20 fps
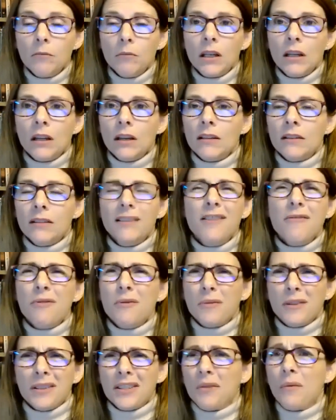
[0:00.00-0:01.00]
because no
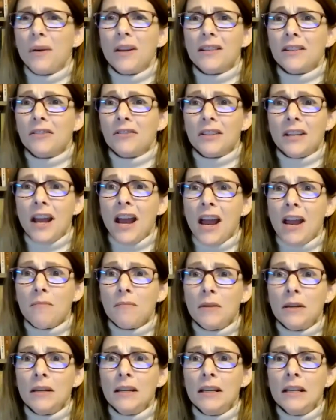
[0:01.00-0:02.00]
one wants to waste their time,